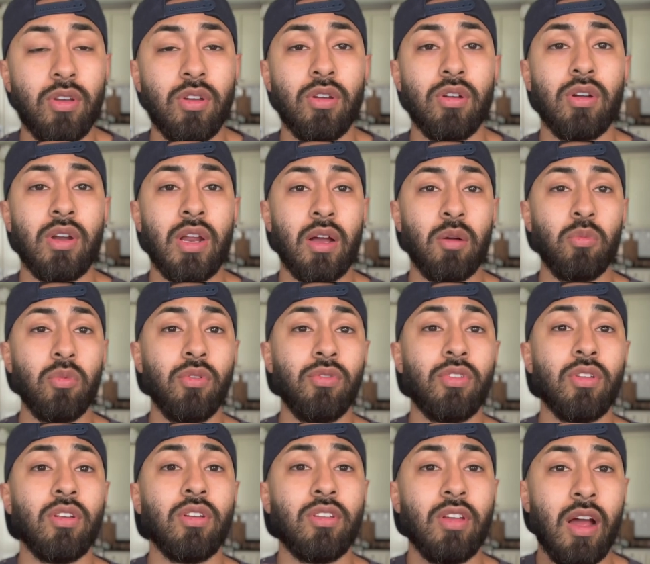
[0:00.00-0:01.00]
You're now moved
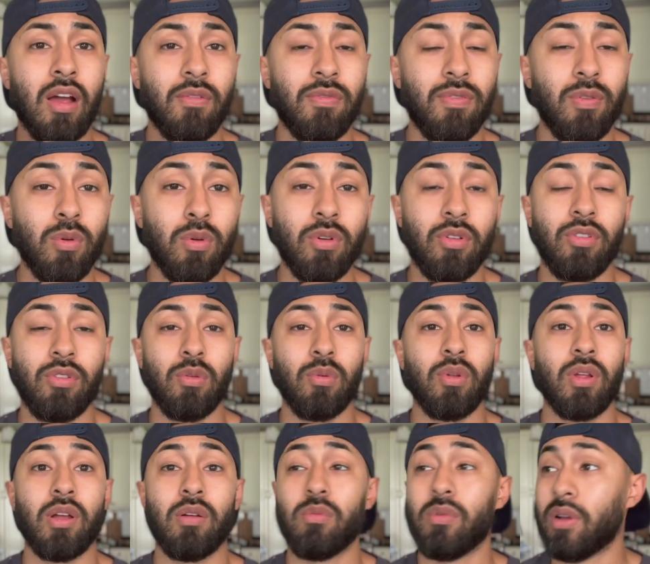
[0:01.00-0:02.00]
to the top floor. So we're
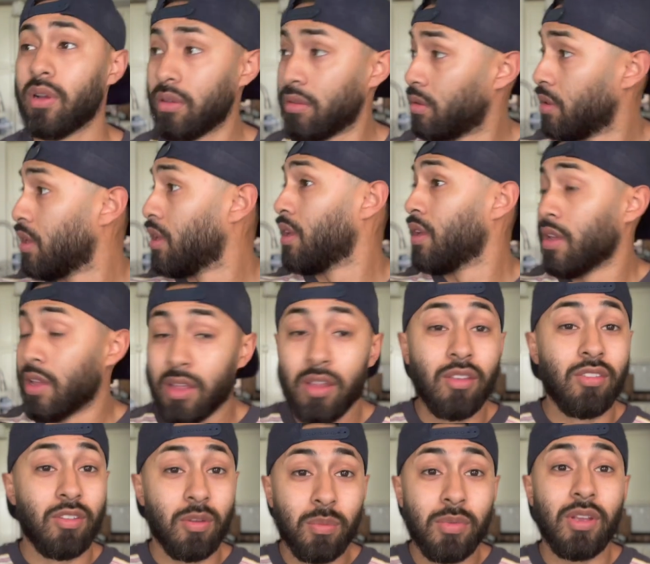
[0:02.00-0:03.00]
like, well,
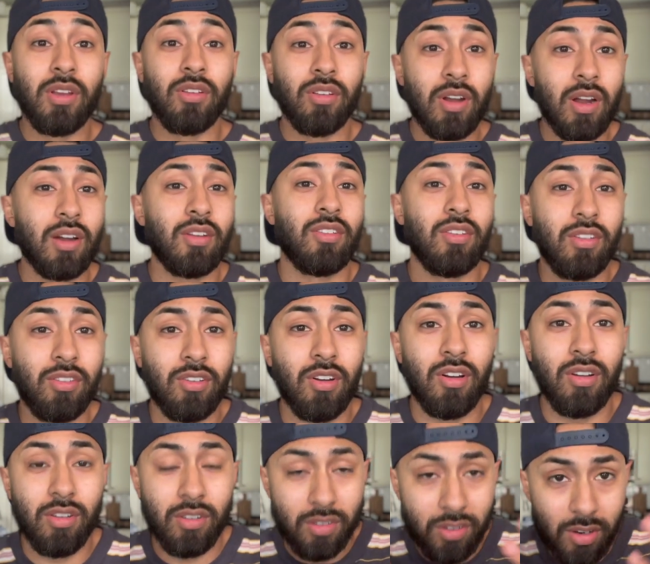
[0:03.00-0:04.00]
some things are actually
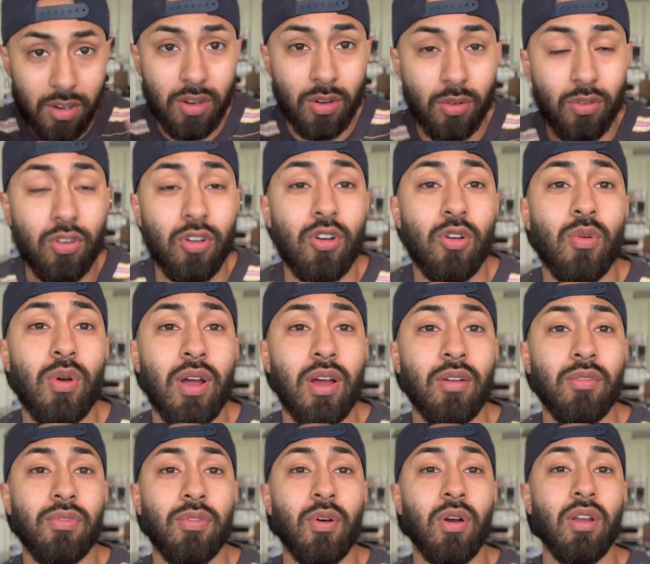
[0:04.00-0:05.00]
starting to, you know, turn
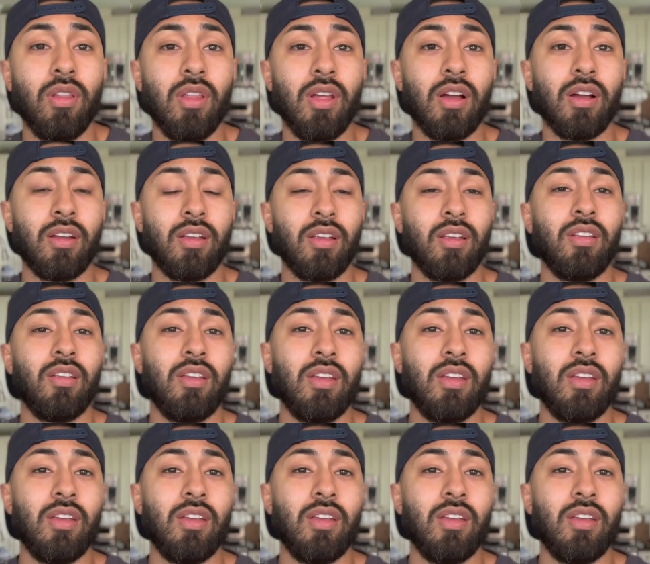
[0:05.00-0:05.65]
around for our luck.